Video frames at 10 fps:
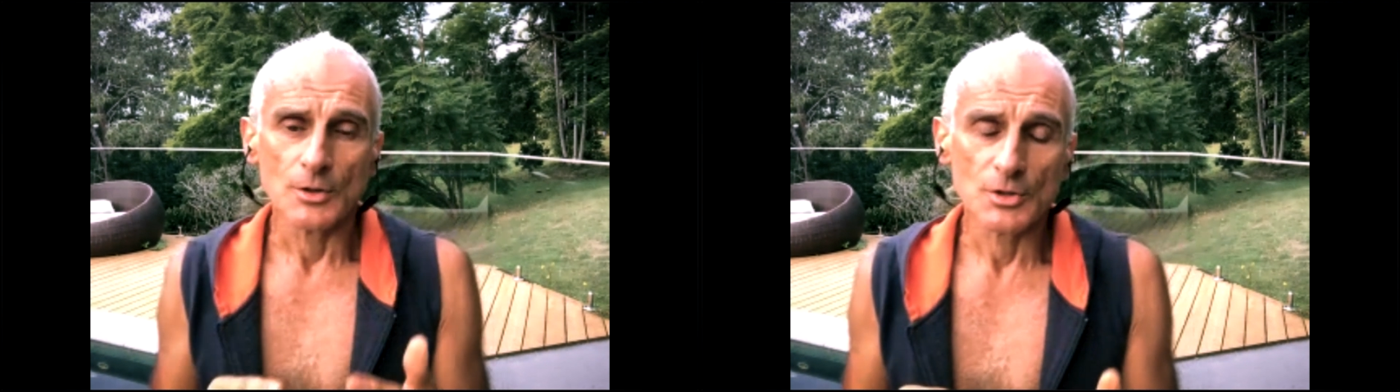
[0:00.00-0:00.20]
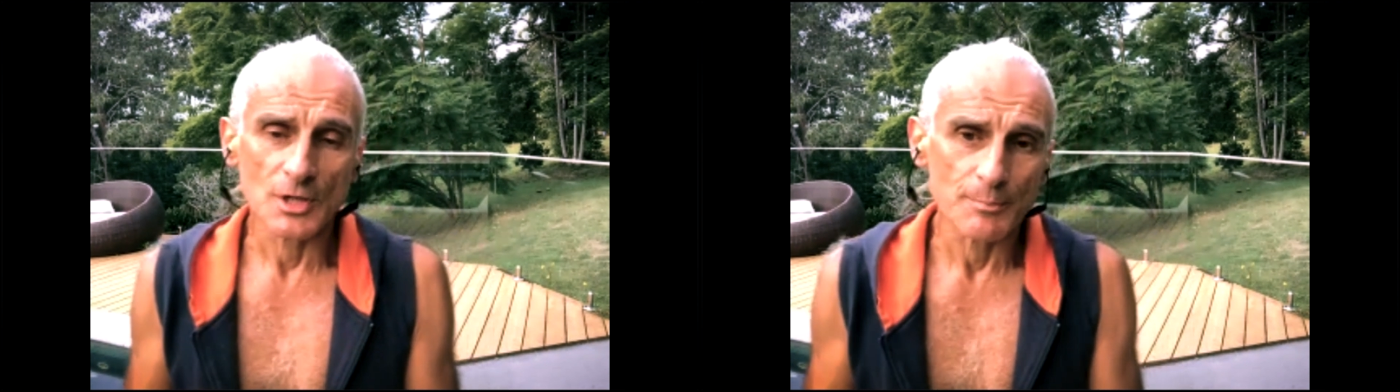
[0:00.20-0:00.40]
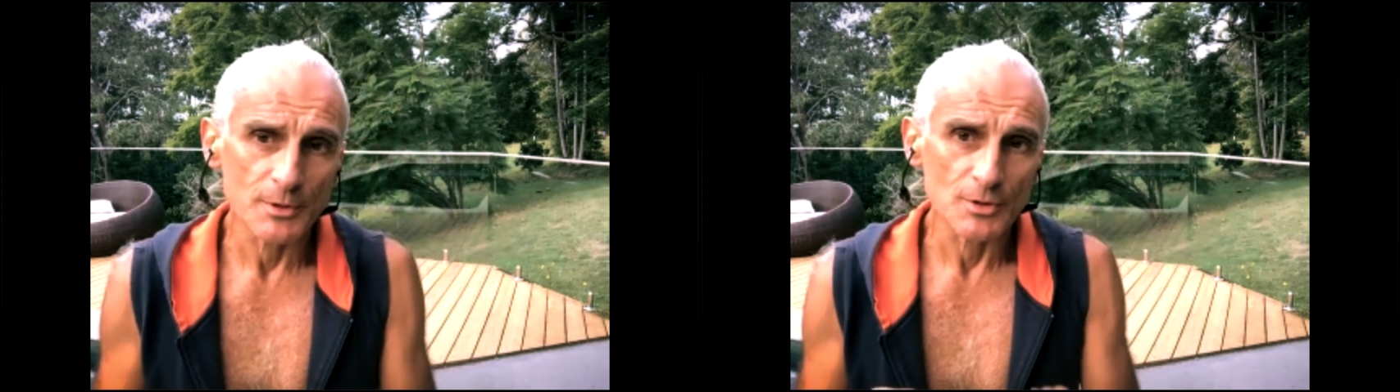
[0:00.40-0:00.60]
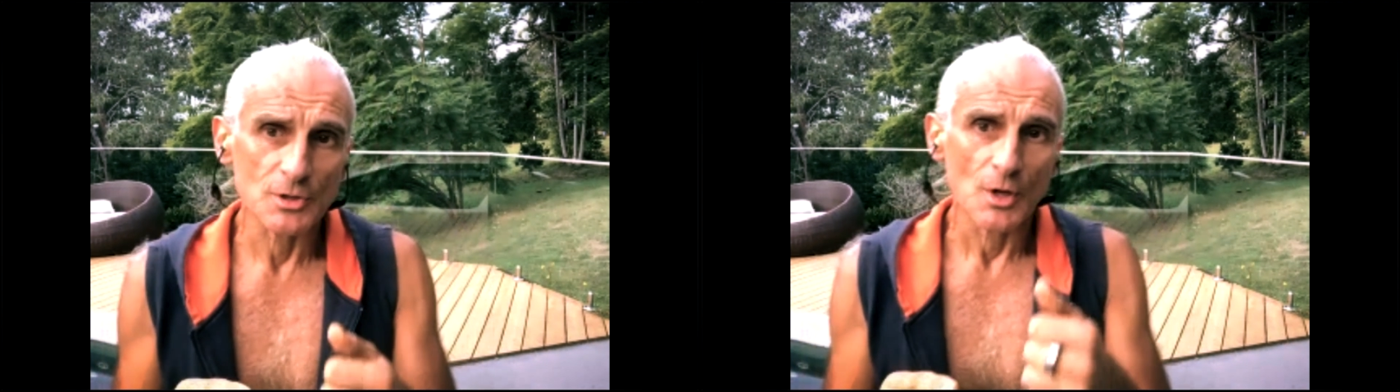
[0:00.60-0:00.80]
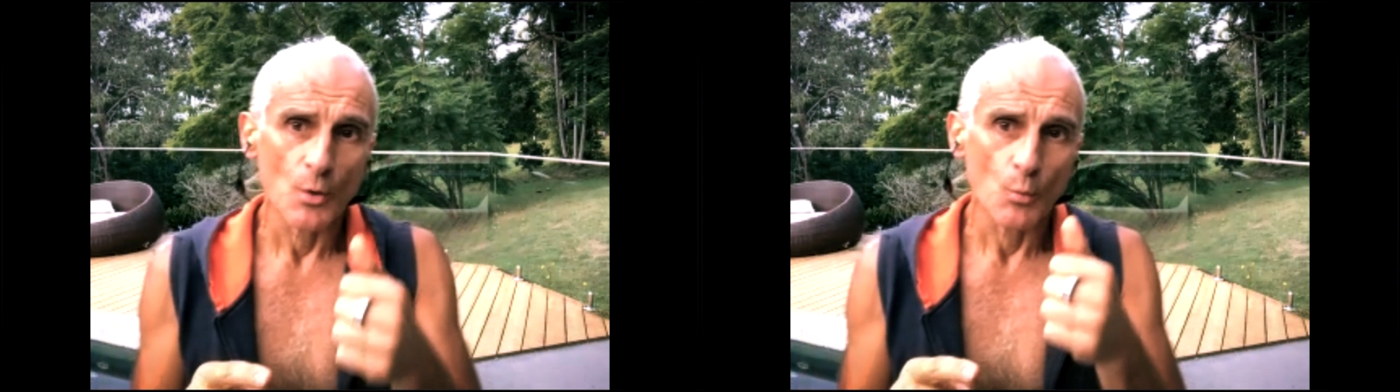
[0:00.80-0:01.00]
You see,
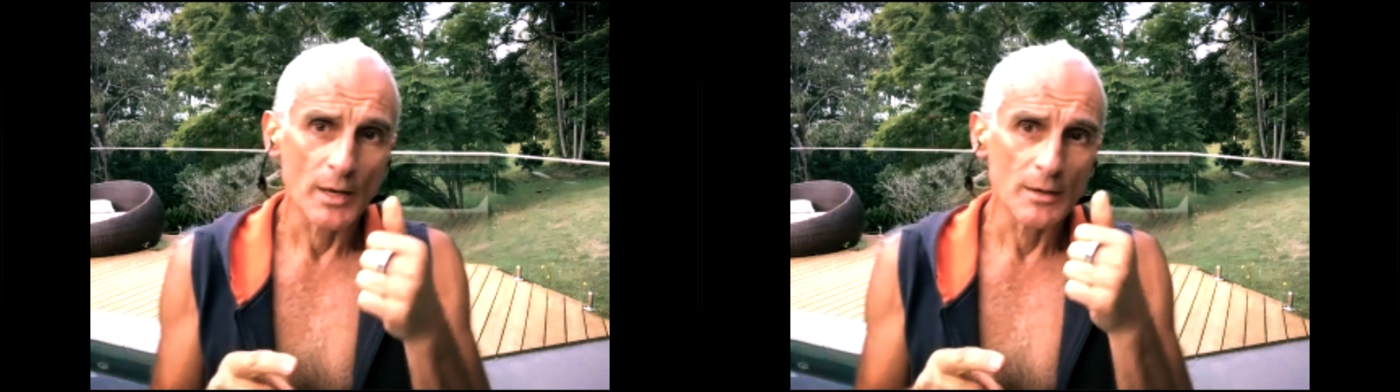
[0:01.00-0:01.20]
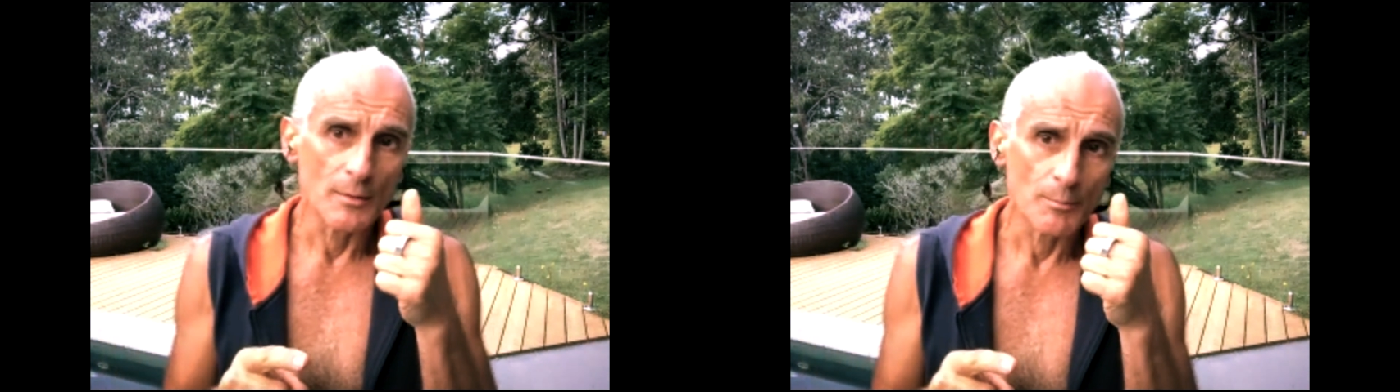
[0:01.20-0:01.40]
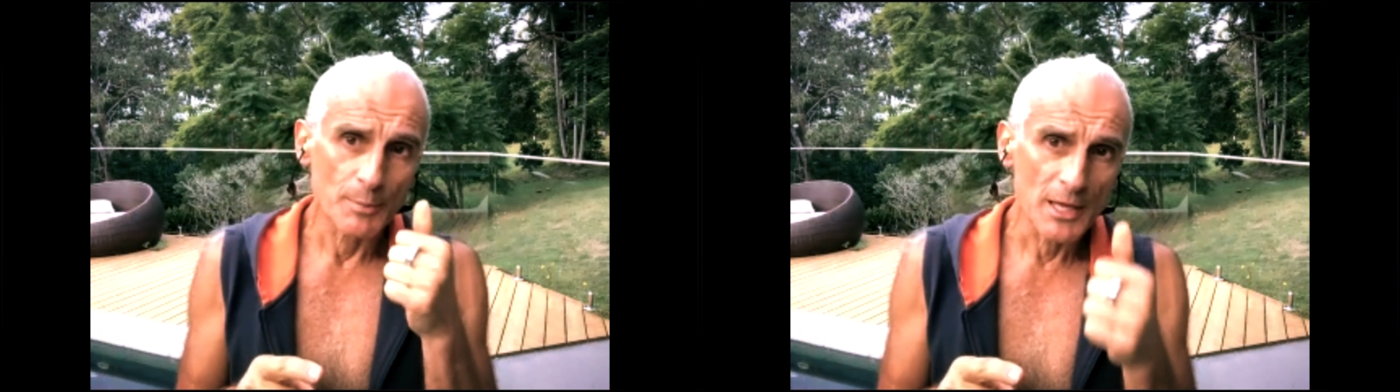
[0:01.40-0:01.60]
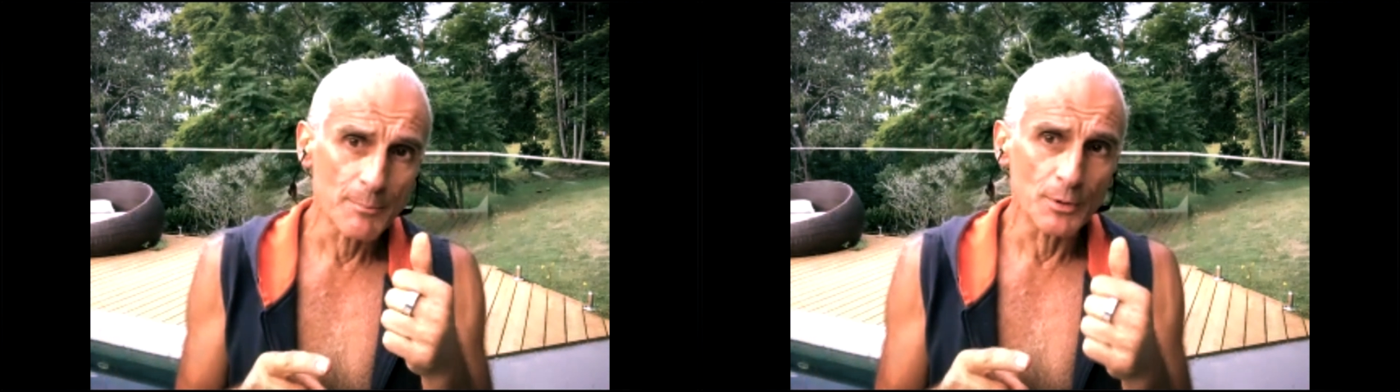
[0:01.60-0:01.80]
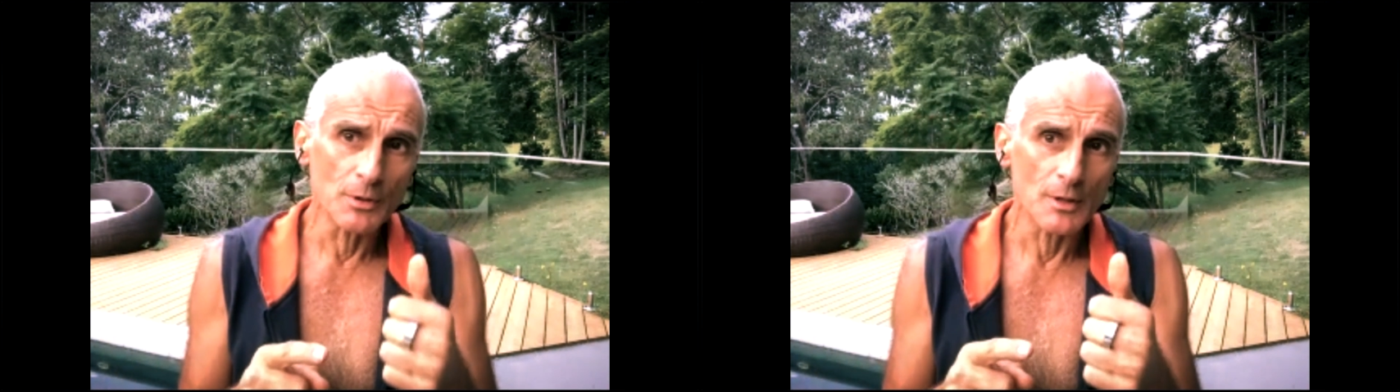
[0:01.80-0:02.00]
because when
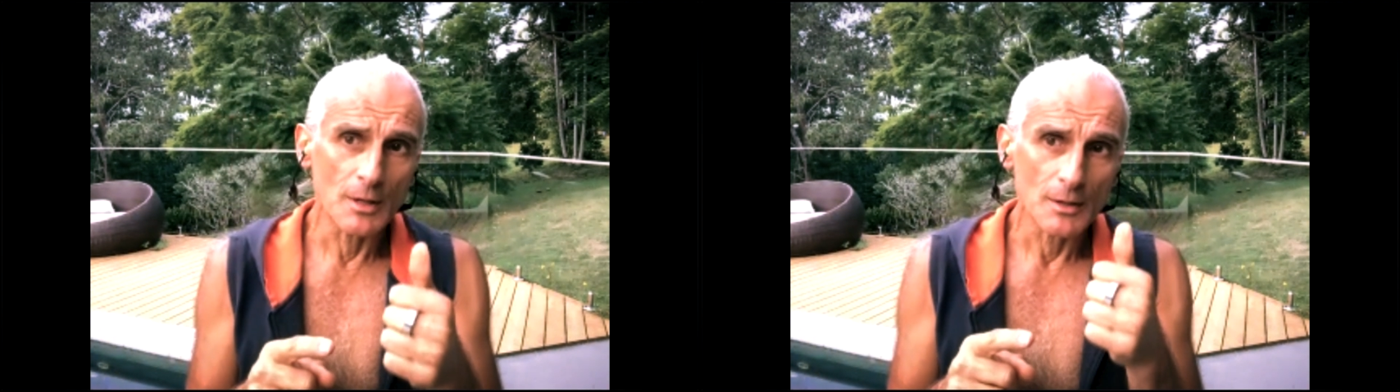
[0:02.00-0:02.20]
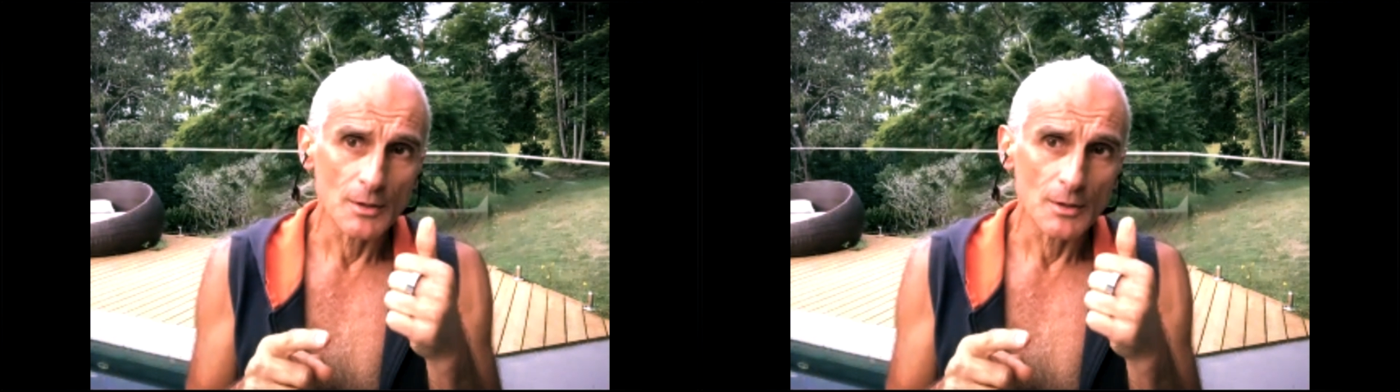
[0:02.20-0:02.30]
people